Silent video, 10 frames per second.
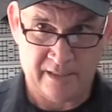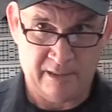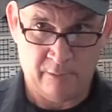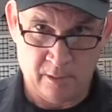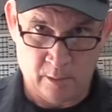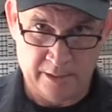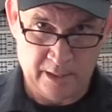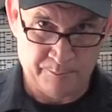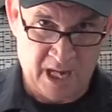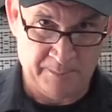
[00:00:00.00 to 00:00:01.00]
So they would go on
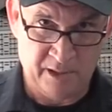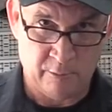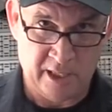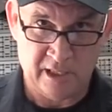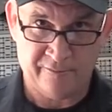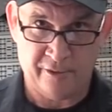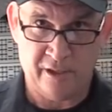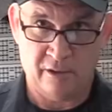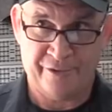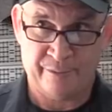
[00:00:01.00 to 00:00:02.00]
these bombing raids for
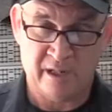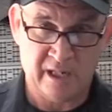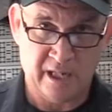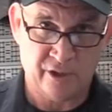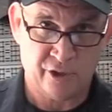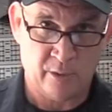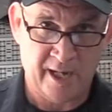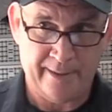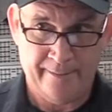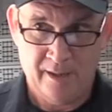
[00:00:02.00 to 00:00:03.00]
3 days
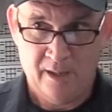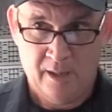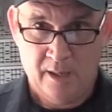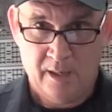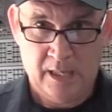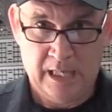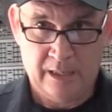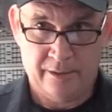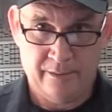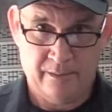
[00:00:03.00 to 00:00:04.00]
straight.
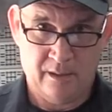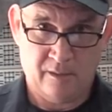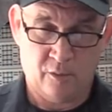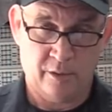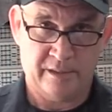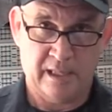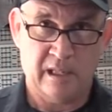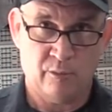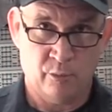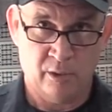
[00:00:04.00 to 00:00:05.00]
And of course, they'd
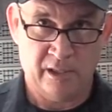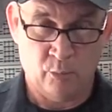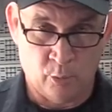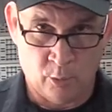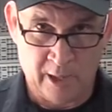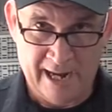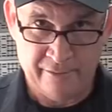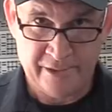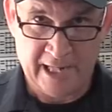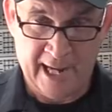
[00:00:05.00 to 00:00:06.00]
get really wore
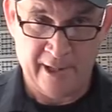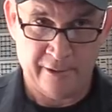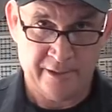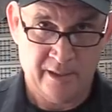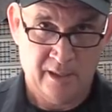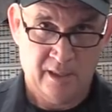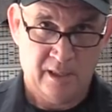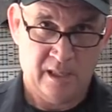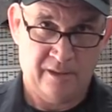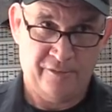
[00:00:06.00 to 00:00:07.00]
out and tired.
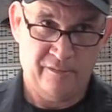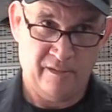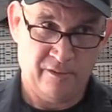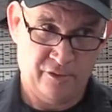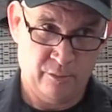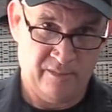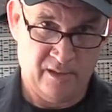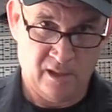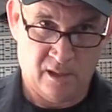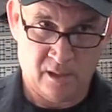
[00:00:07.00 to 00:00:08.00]
And if you've ever
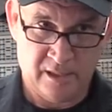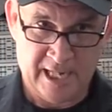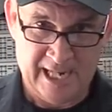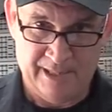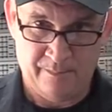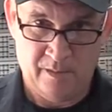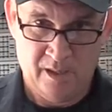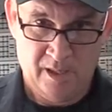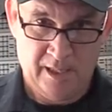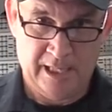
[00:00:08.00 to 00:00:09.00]
driven a long time
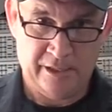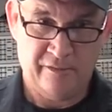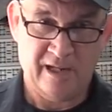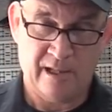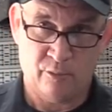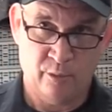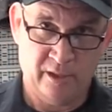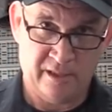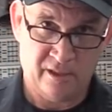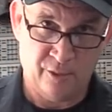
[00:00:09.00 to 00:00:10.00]
and you've gotten
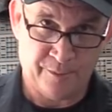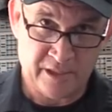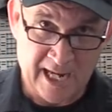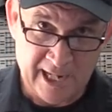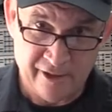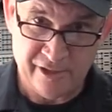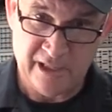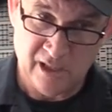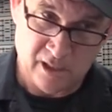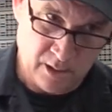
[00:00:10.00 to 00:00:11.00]
really super tired and
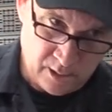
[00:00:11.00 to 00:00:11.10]
you get all